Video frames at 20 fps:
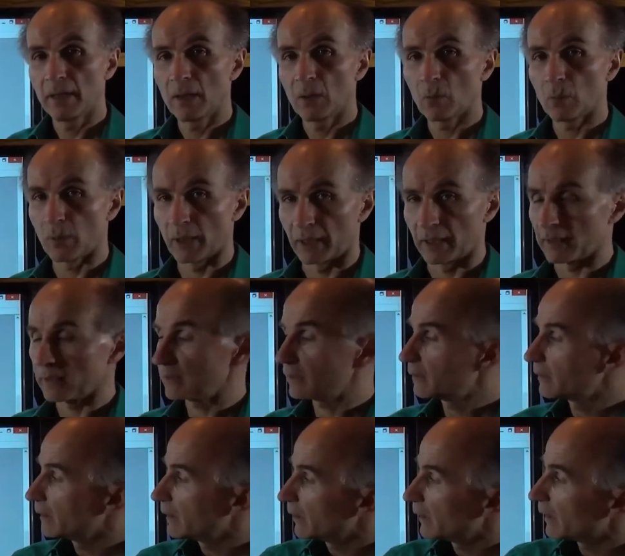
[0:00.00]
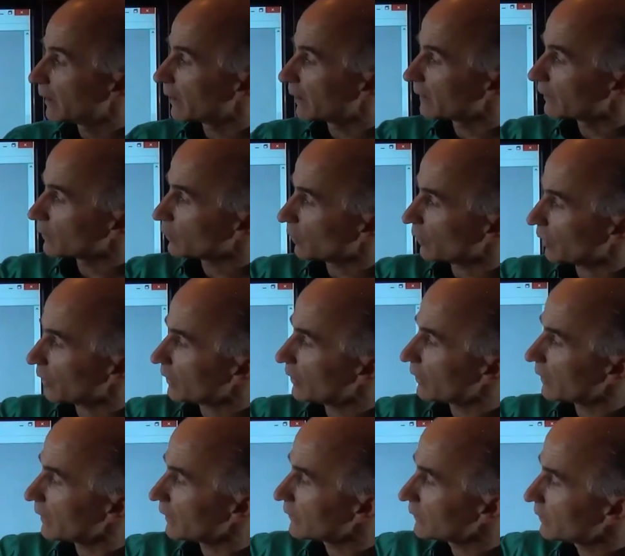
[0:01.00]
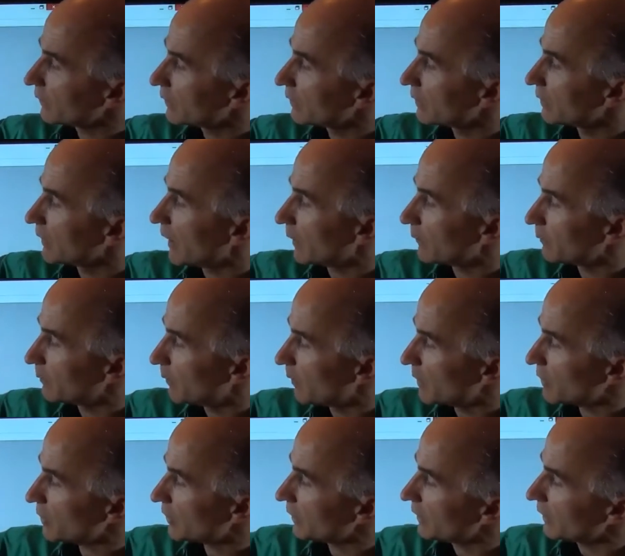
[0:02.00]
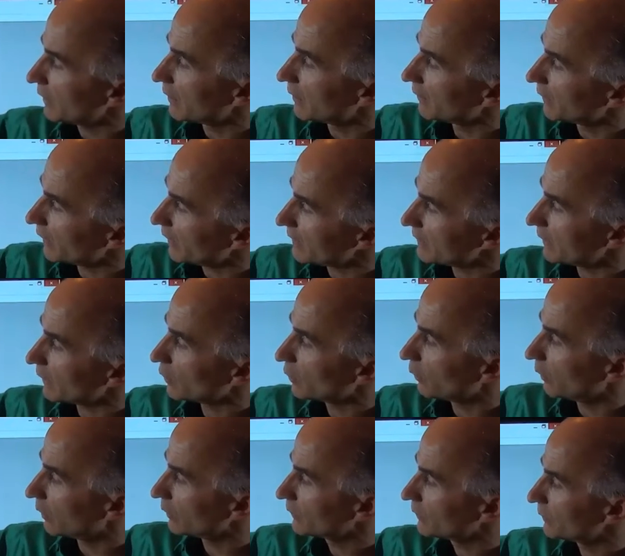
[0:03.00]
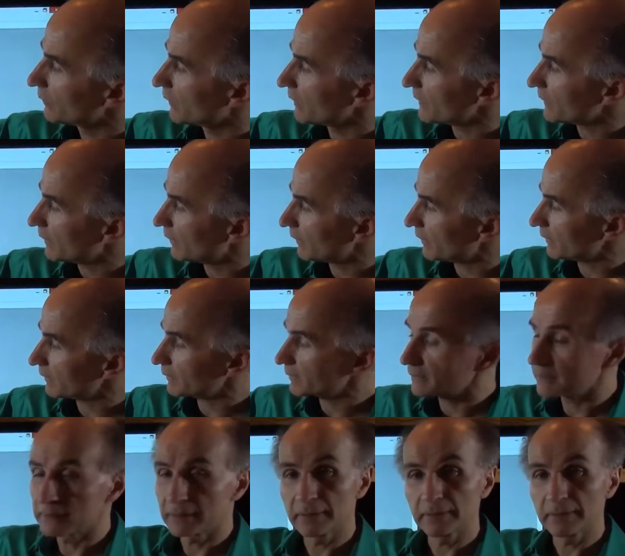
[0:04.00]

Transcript: Well, the total current that we measure here is equal to this current